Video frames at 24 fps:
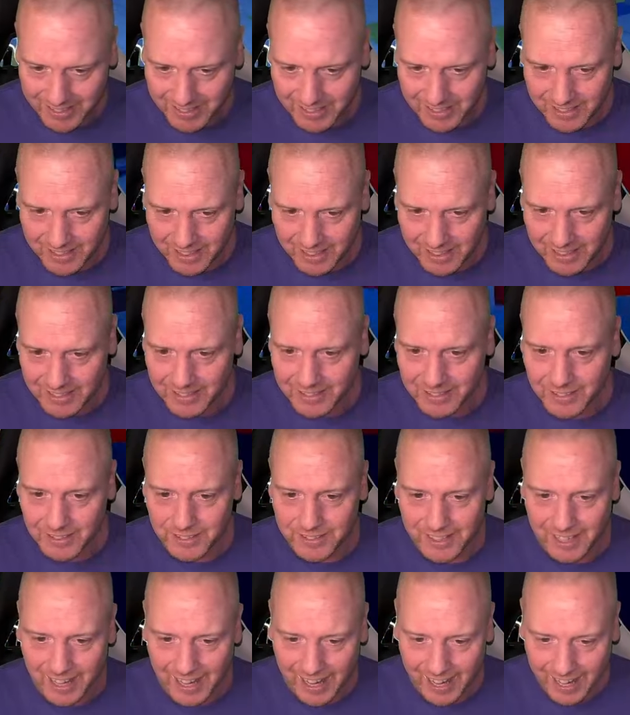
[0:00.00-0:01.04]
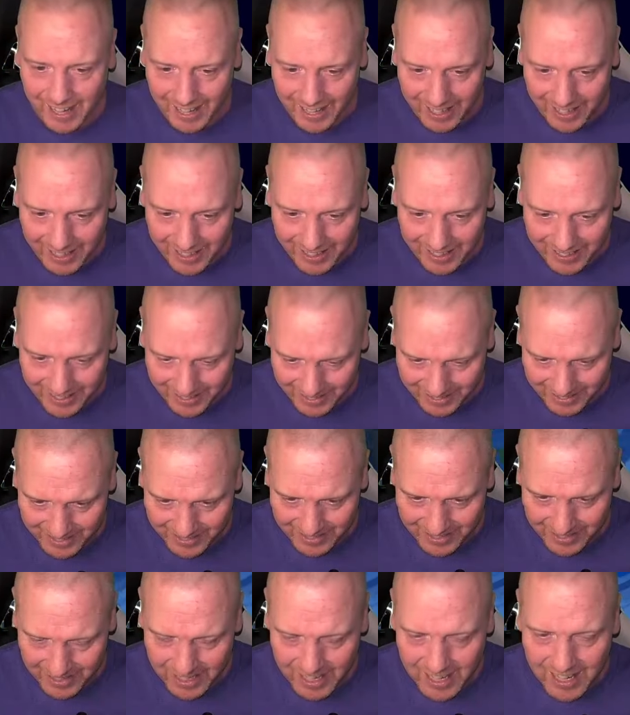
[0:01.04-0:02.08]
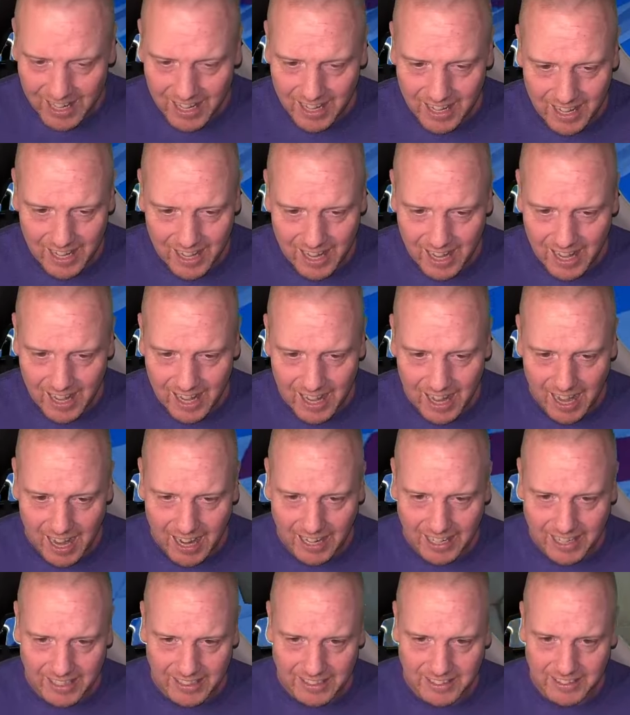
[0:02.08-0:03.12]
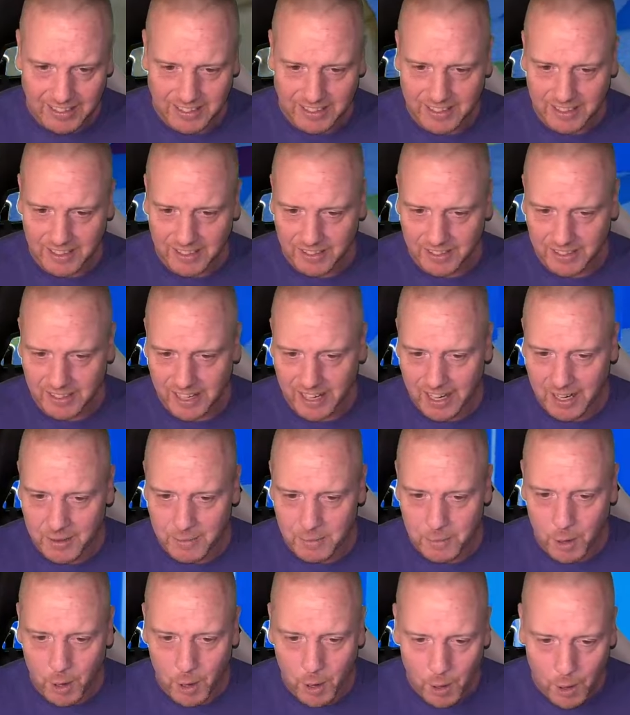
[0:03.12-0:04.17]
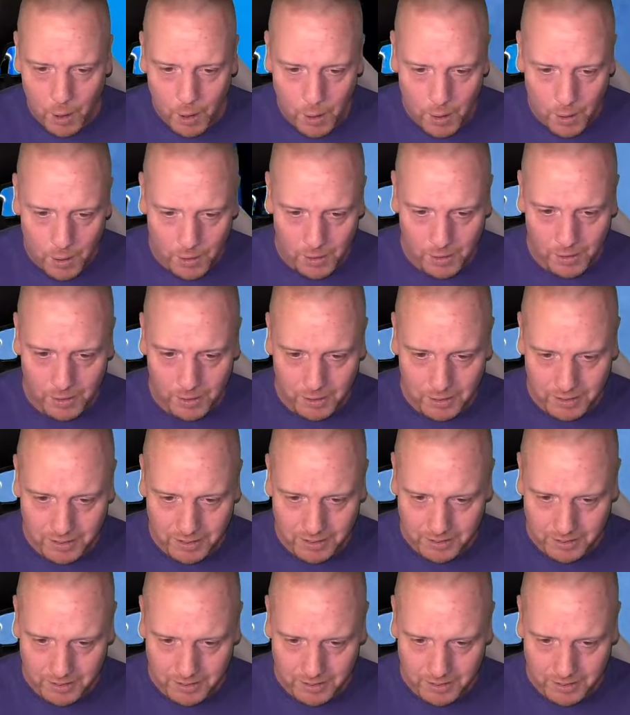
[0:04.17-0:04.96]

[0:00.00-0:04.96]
That's okay. I can still get them all.